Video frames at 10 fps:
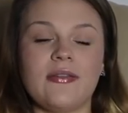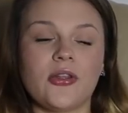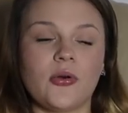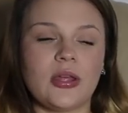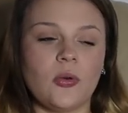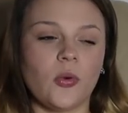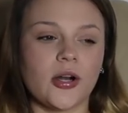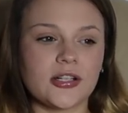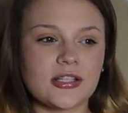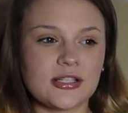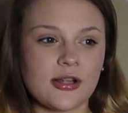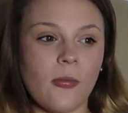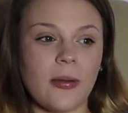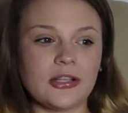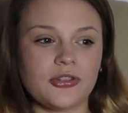even though he works
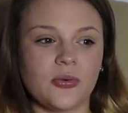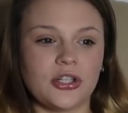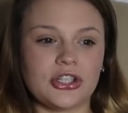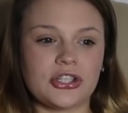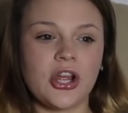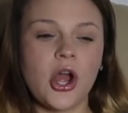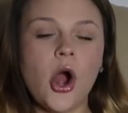so much, we just